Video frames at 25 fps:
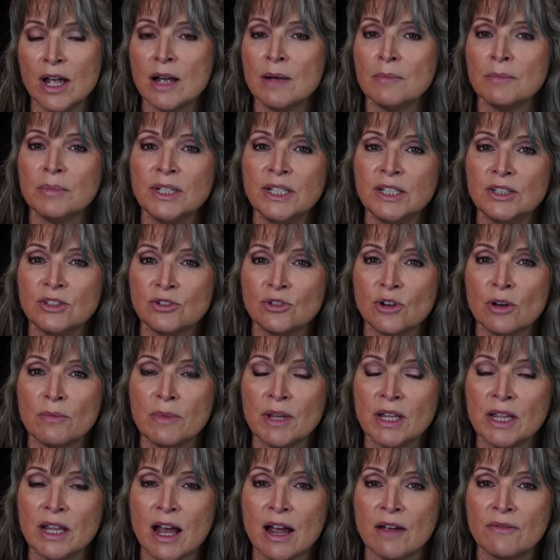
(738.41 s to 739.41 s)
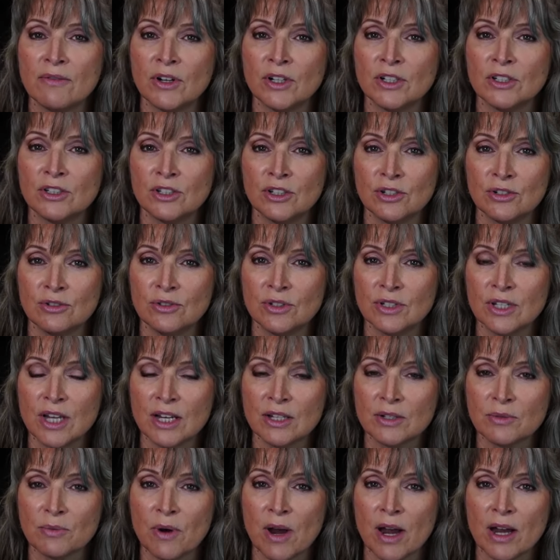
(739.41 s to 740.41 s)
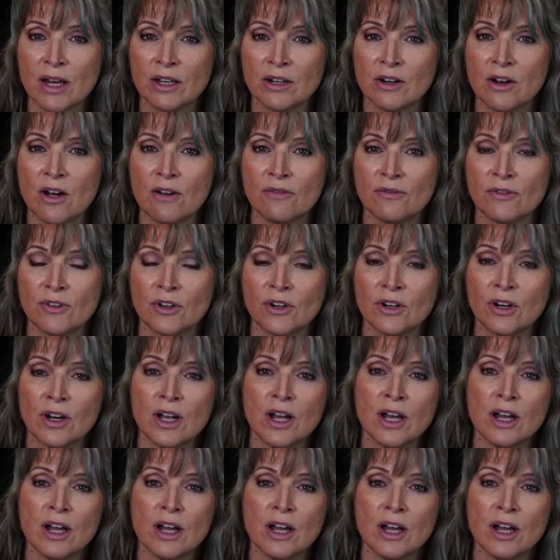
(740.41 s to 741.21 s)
Please join me live on Tuesdays where I can offer